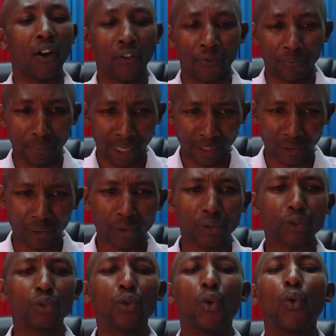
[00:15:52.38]
of
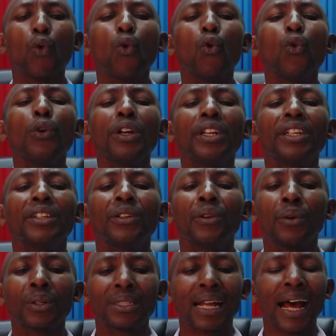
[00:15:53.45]
persons who did
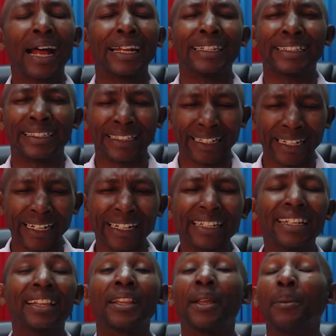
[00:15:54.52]
not
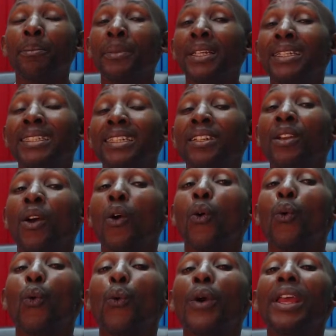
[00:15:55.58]
attend the meeting
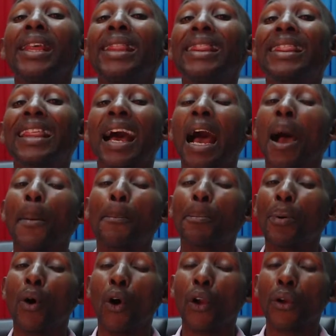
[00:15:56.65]
with
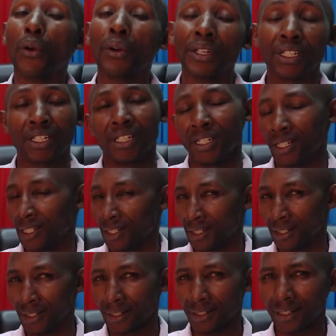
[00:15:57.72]
apology.
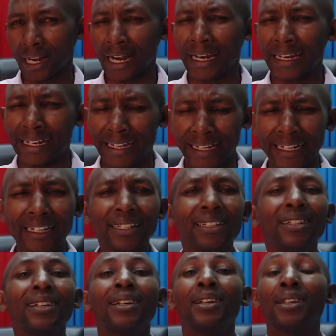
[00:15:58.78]
Again,
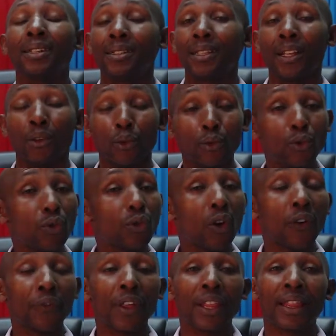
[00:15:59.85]
the rule of